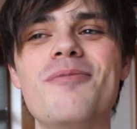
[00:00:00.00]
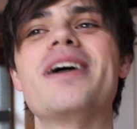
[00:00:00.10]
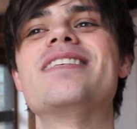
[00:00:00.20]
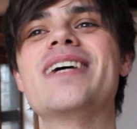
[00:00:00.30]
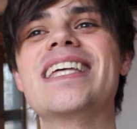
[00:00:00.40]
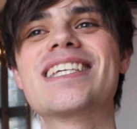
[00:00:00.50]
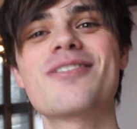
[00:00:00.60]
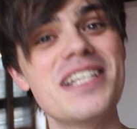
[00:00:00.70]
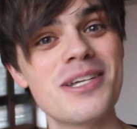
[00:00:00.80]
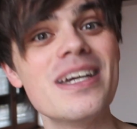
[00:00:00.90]
By doing
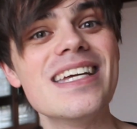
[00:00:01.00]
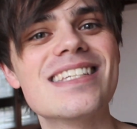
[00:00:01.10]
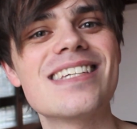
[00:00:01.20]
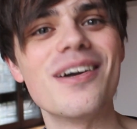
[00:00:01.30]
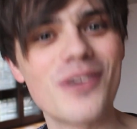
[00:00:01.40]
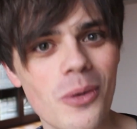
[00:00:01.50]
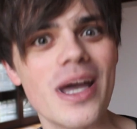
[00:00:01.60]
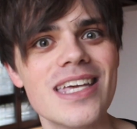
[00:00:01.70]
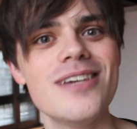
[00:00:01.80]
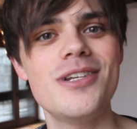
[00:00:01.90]
3 tweets, I've
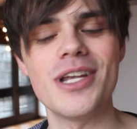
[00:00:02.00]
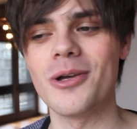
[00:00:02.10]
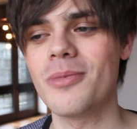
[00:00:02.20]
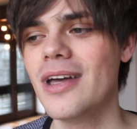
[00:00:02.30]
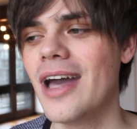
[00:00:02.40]
quit YouTube.